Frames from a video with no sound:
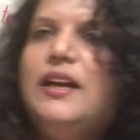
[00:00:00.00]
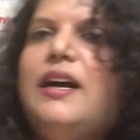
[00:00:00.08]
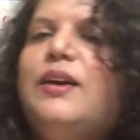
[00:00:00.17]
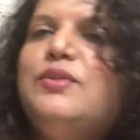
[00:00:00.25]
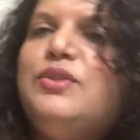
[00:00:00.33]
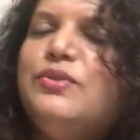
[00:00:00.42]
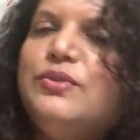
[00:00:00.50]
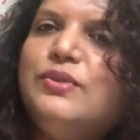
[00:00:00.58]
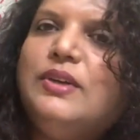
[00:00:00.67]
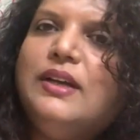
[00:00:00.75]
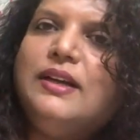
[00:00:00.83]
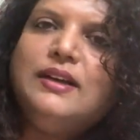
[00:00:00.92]
how to
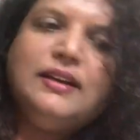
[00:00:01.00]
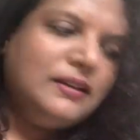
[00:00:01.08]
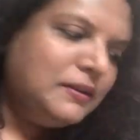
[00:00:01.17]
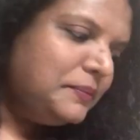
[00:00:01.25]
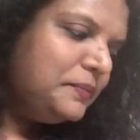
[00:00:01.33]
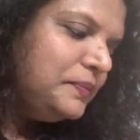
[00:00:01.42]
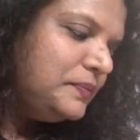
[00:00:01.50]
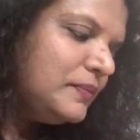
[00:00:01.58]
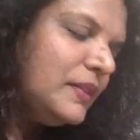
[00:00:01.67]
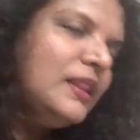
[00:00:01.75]
um,